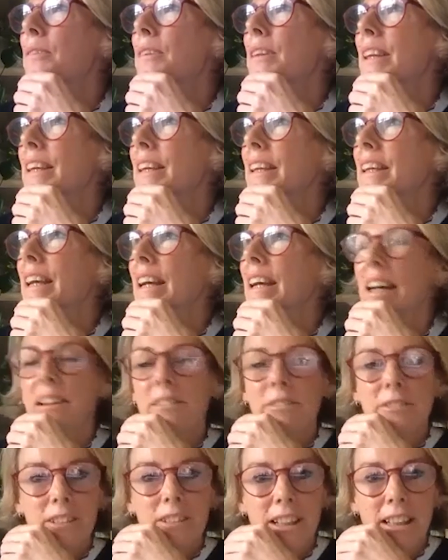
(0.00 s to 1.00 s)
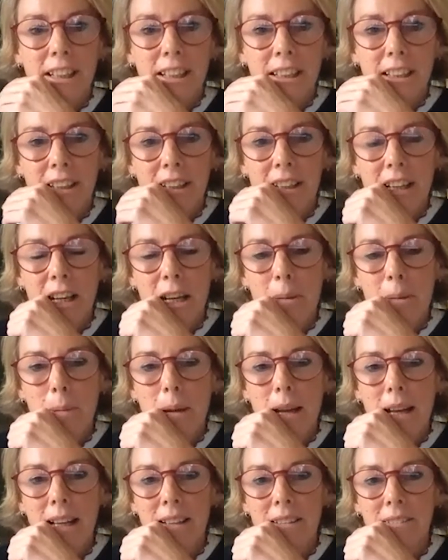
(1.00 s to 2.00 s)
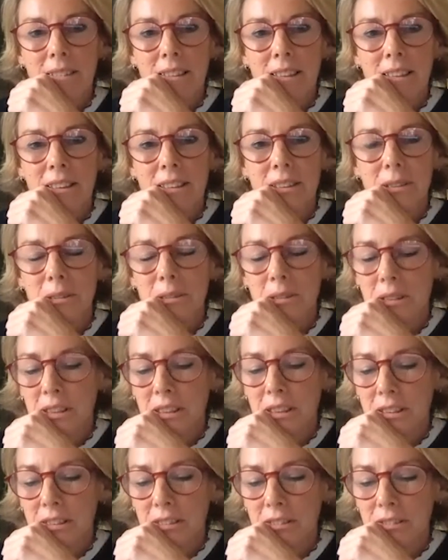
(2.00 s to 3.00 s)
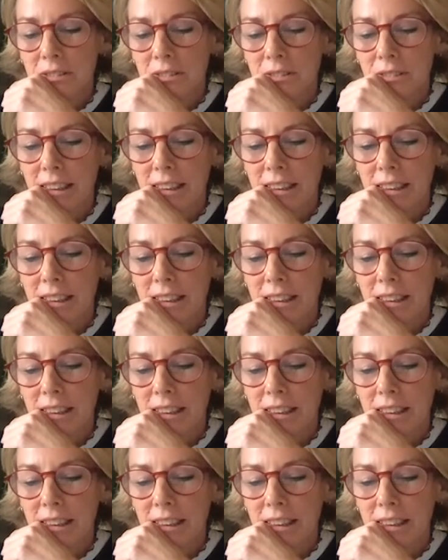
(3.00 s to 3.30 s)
think carefully about the sort of